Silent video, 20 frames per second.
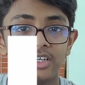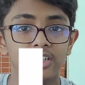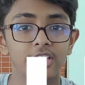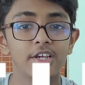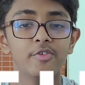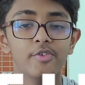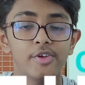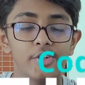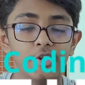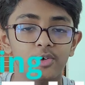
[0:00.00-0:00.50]

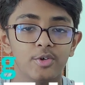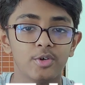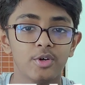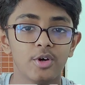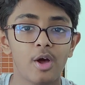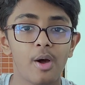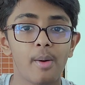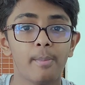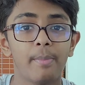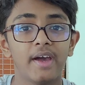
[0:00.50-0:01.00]
earlier video,
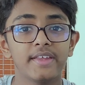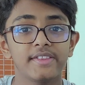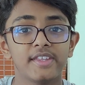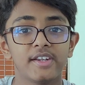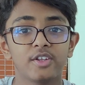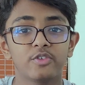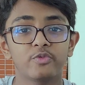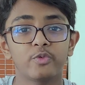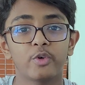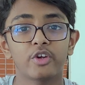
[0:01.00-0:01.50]

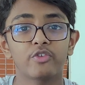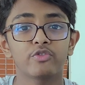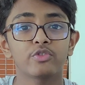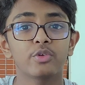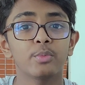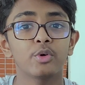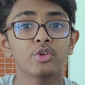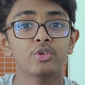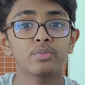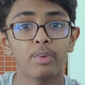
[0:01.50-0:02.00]
Python is one of
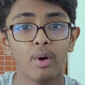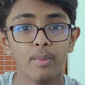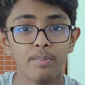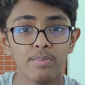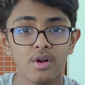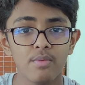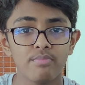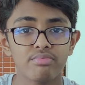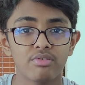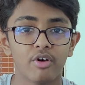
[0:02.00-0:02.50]
the most
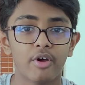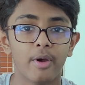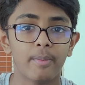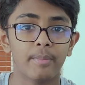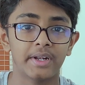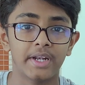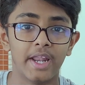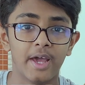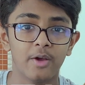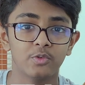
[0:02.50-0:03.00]
popular
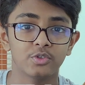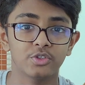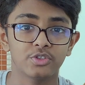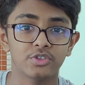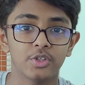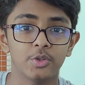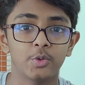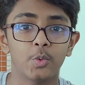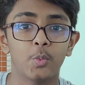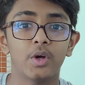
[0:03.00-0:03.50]
programming
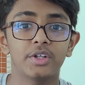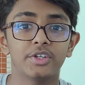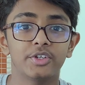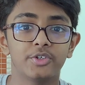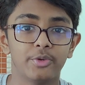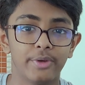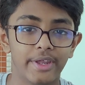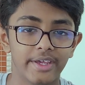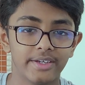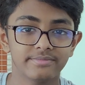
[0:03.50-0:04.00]
languages in the world
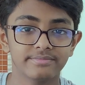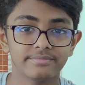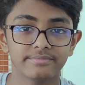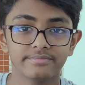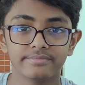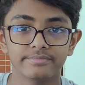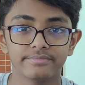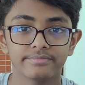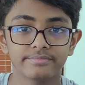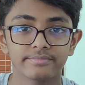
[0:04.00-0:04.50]
today.
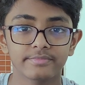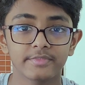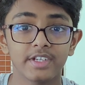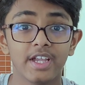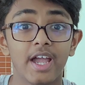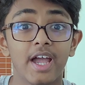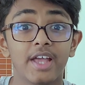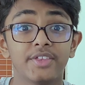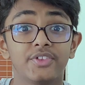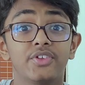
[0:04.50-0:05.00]

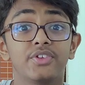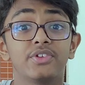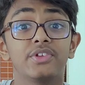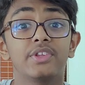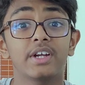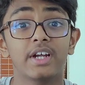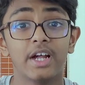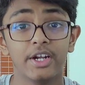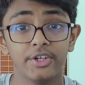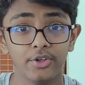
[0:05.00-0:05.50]
And this is
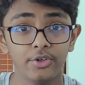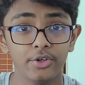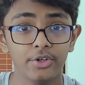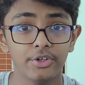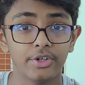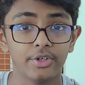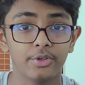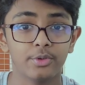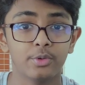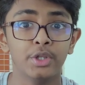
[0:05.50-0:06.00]
the
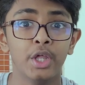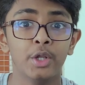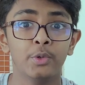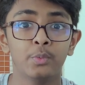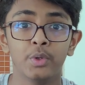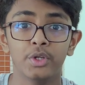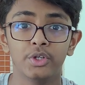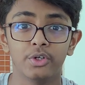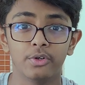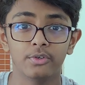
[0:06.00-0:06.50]
continuity to that
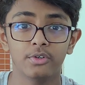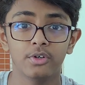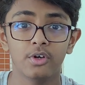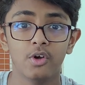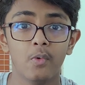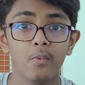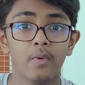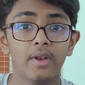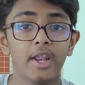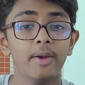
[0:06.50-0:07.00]
video,
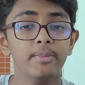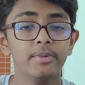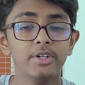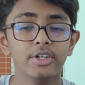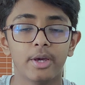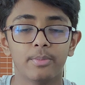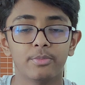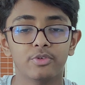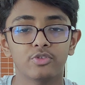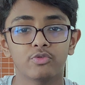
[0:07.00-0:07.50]
where I will
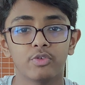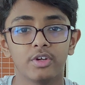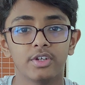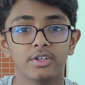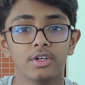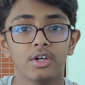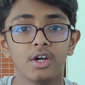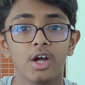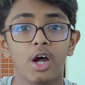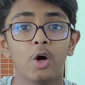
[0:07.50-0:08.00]
demonstrate
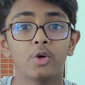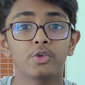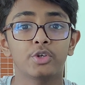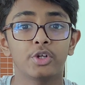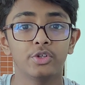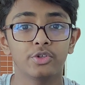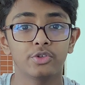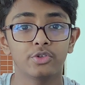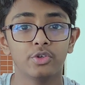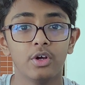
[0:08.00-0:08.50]
how to
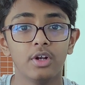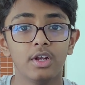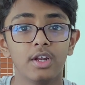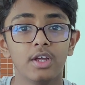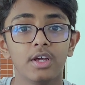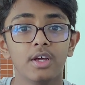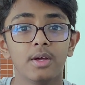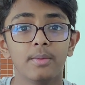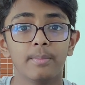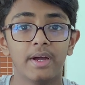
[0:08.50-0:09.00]
install
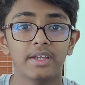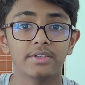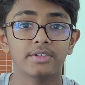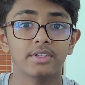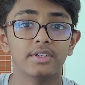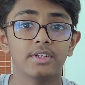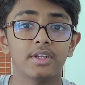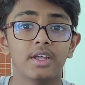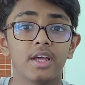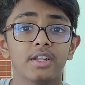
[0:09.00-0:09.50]

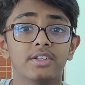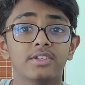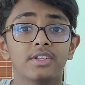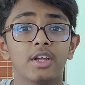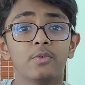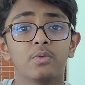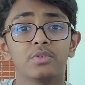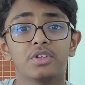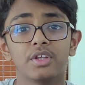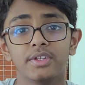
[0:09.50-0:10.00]
Python and
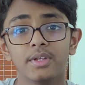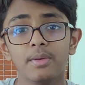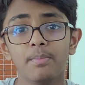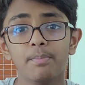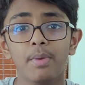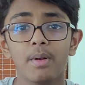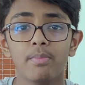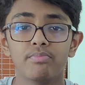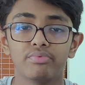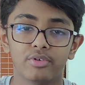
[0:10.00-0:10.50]
start with a
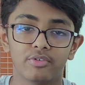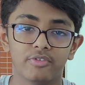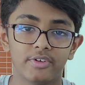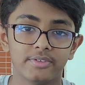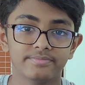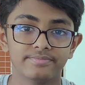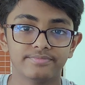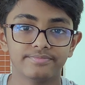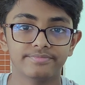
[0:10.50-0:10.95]
simple program.